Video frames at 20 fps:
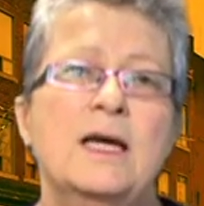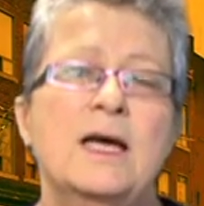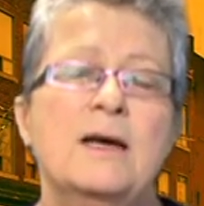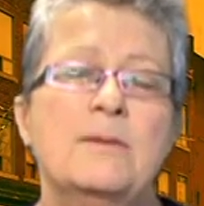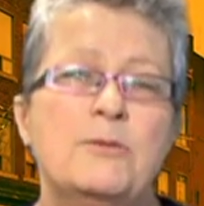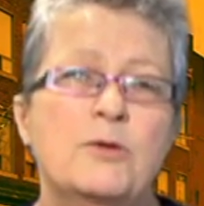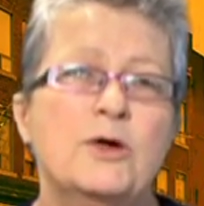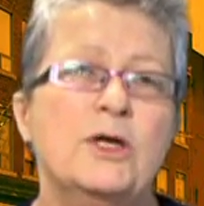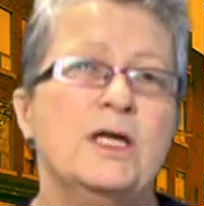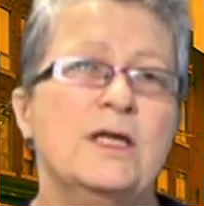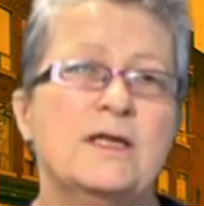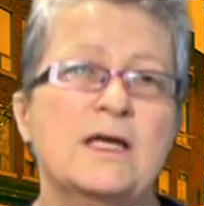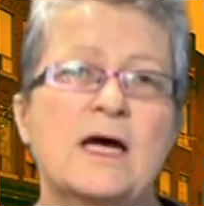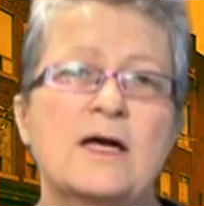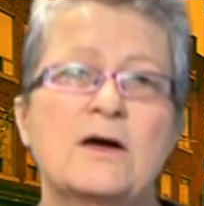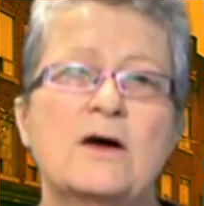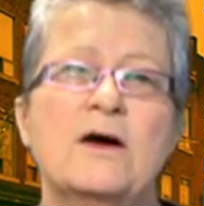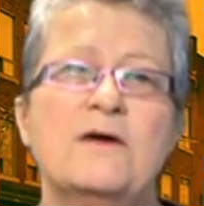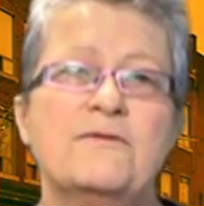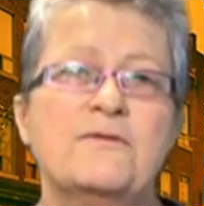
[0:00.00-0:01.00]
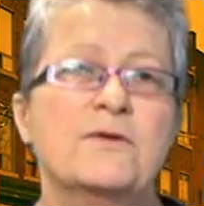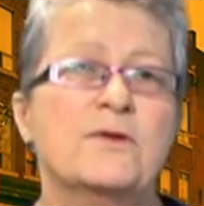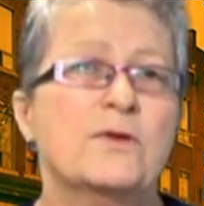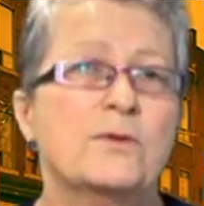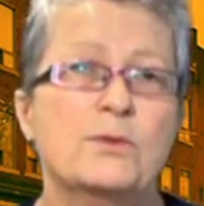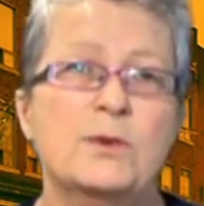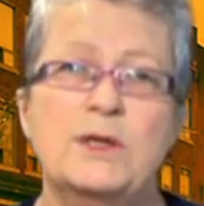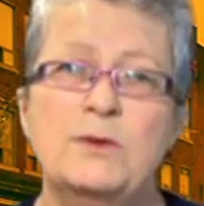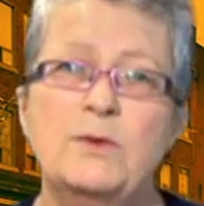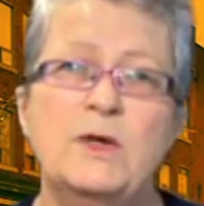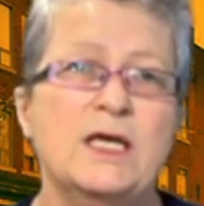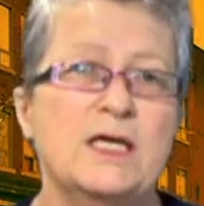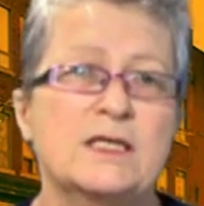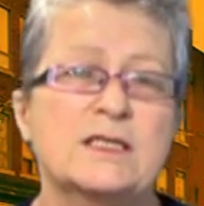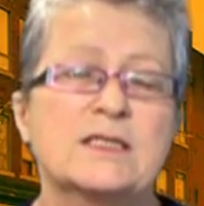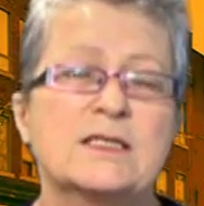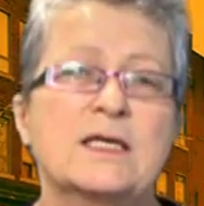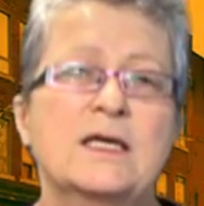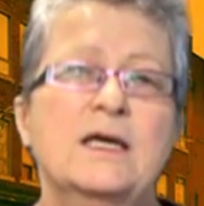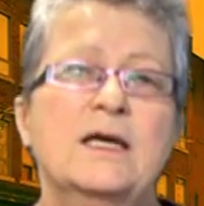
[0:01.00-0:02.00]
And putting that off for three
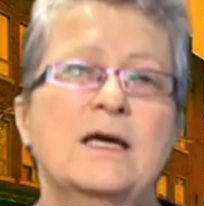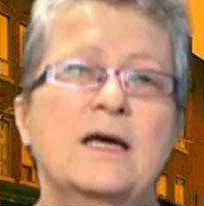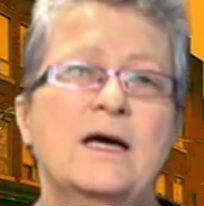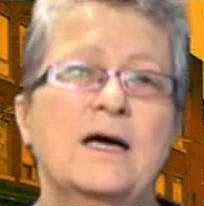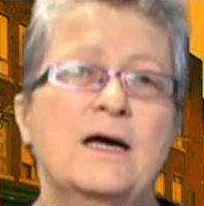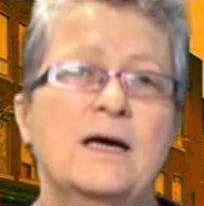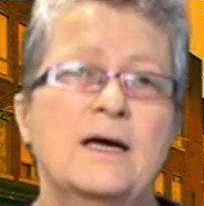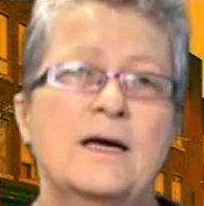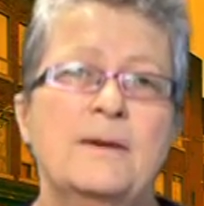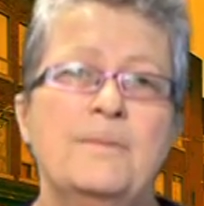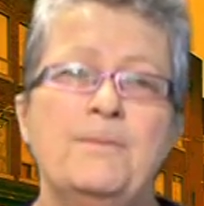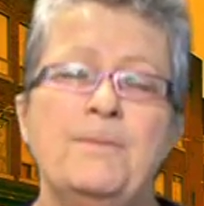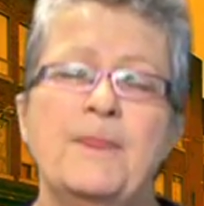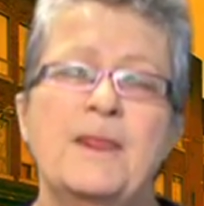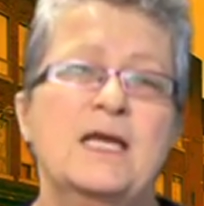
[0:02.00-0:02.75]
weeks um,